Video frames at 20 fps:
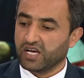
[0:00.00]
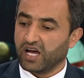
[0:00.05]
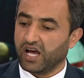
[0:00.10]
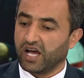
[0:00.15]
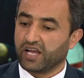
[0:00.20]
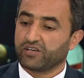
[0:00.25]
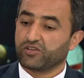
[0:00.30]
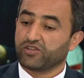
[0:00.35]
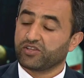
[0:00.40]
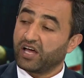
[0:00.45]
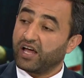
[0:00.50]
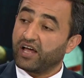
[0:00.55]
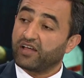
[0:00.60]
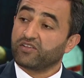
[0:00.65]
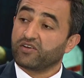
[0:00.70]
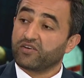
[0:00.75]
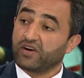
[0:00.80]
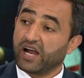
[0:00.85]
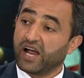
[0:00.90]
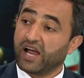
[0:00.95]
And on the
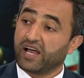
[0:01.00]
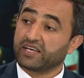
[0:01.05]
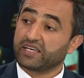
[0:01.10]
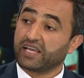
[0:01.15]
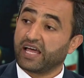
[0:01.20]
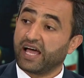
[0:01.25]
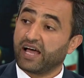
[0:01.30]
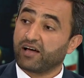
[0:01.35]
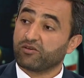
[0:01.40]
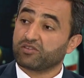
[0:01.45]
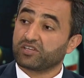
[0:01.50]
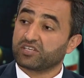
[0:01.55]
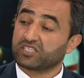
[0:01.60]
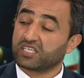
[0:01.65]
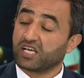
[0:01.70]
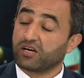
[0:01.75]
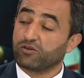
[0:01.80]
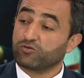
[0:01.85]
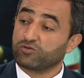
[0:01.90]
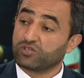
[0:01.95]
other hand, how the
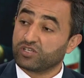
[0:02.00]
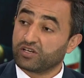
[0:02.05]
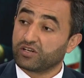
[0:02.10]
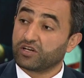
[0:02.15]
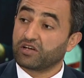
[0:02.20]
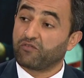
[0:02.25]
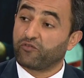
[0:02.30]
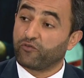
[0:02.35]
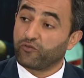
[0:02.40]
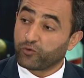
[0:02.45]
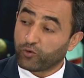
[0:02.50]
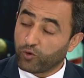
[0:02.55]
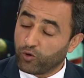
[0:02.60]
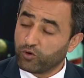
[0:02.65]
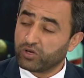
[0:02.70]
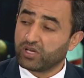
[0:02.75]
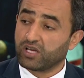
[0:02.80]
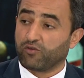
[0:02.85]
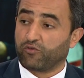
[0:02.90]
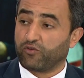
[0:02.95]
Saudi
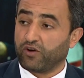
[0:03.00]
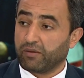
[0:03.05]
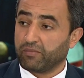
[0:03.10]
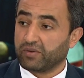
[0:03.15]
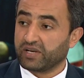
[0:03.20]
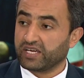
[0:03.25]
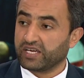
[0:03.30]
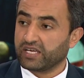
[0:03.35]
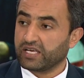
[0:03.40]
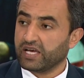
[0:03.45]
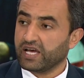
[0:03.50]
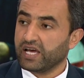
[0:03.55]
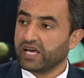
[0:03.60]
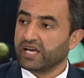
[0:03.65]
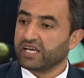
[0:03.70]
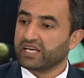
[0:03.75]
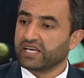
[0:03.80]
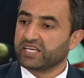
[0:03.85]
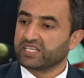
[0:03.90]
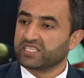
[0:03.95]
royal family
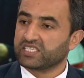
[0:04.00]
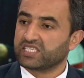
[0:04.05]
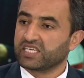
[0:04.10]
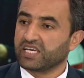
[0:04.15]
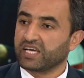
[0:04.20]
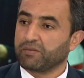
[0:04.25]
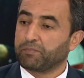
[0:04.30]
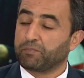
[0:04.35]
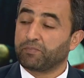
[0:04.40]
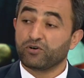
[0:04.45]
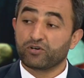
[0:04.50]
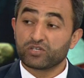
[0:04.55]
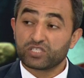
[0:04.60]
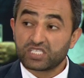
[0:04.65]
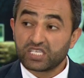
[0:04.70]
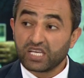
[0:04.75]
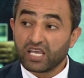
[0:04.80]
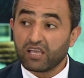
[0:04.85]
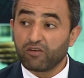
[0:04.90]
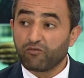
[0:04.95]
is
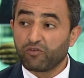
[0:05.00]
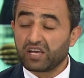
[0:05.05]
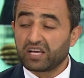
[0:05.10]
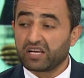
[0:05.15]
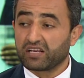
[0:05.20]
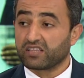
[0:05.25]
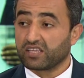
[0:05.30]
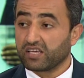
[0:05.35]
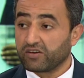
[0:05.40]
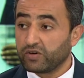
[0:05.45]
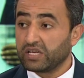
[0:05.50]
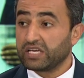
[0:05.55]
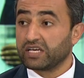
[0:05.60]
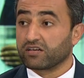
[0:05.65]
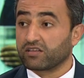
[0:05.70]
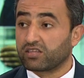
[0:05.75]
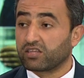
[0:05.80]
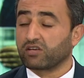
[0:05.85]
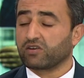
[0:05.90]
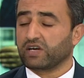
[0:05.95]
perceiving the real
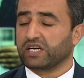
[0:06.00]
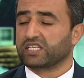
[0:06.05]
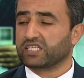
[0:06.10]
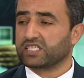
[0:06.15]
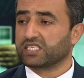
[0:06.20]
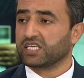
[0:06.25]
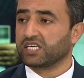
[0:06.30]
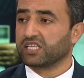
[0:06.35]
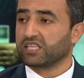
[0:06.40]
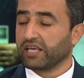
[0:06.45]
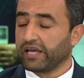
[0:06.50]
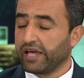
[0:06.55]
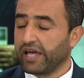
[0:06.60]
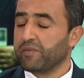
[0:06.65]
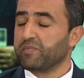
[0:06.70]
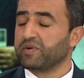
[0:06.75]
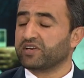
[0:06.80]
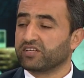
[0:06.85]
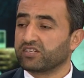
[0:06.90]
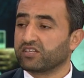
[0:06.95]
threat, the
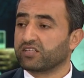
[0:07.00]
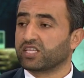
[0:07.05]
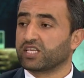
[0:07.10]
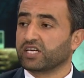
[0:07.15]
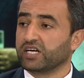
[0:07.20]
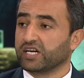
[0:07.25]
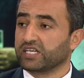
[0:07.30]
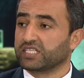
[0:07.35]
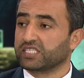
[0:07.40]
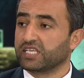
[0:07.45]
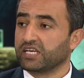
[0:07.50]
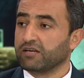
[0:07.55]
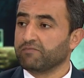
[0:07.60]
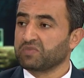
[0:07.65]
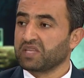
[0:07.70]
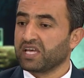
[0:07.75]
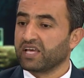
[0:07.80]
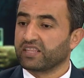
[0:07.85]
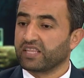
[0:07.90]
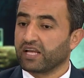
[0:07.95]
imminent threat
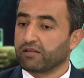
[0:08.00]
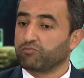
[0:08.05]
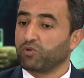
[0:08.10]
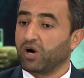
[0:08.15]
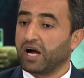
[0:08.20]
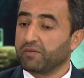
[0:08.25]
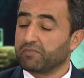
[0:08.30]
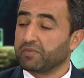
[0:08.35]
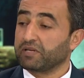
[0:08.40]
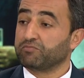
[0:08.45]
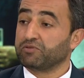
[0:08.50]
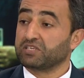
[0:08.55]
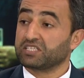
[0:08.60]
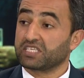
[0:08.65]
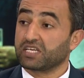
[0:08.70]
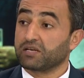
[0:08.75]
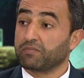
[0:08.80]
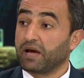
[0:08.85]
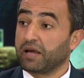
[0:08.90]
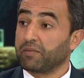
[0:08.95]
that Mohammed bin
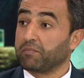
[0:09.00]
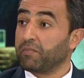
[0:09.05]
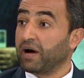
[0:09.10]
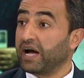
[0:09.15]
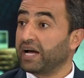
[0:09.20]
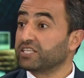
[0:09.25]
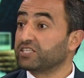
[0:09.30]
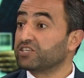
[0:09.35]
Salman might